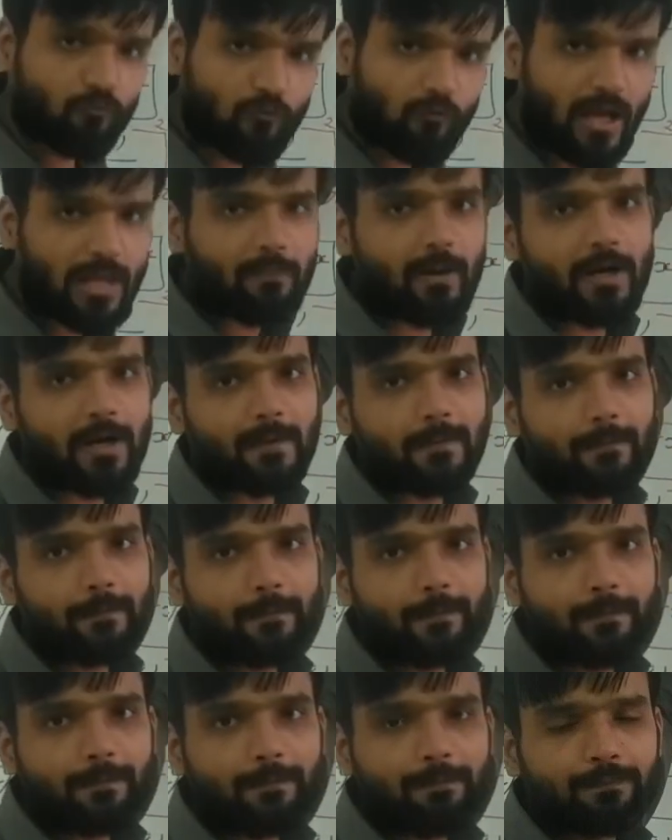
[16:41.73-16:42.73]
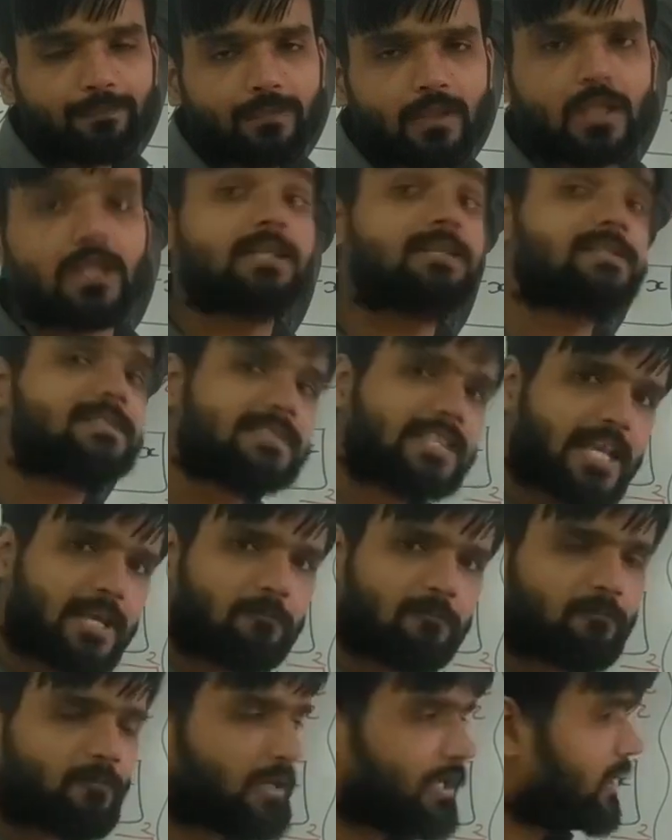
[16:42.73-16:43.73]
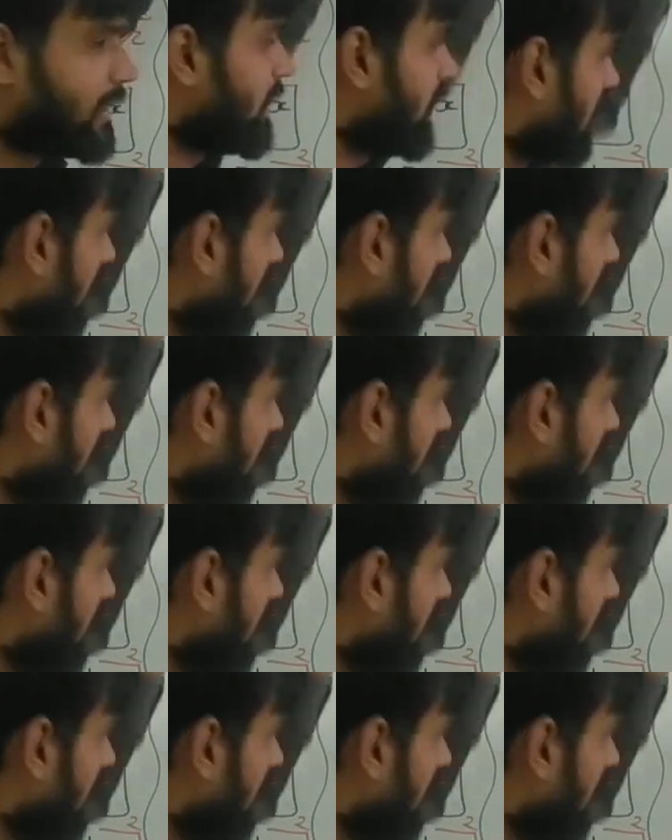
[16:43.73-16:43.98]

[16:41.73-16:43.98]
of y bar. Same way,